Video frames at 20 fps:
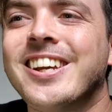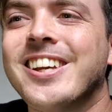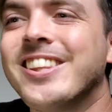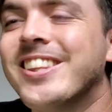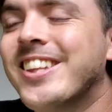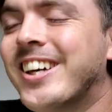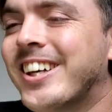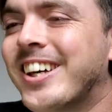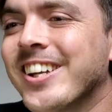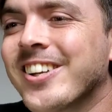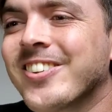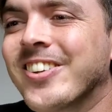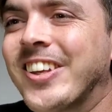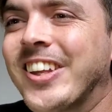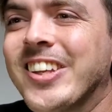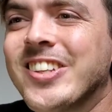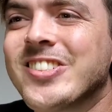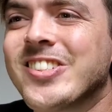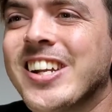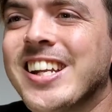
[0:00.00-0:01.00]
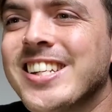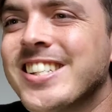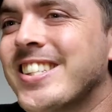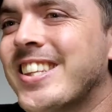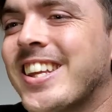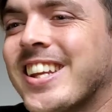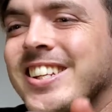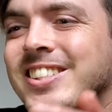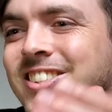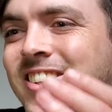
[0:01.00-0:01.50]
The like really strange
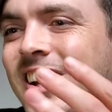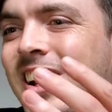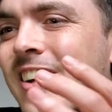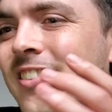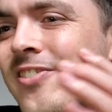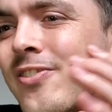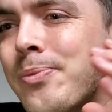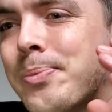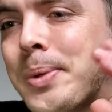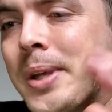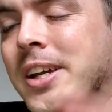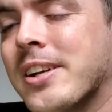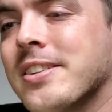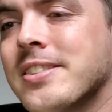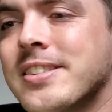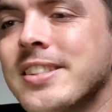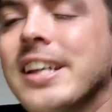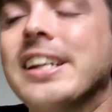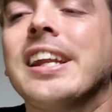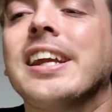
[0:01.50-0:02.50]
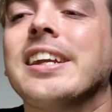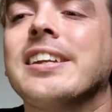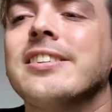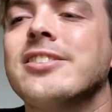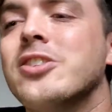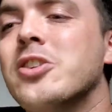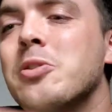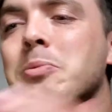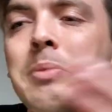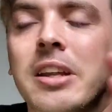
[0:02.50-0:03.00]
thing is you have players sitting
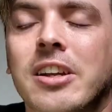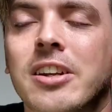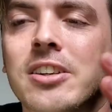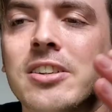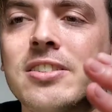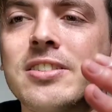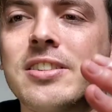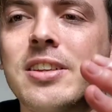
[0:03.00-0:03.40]
two meters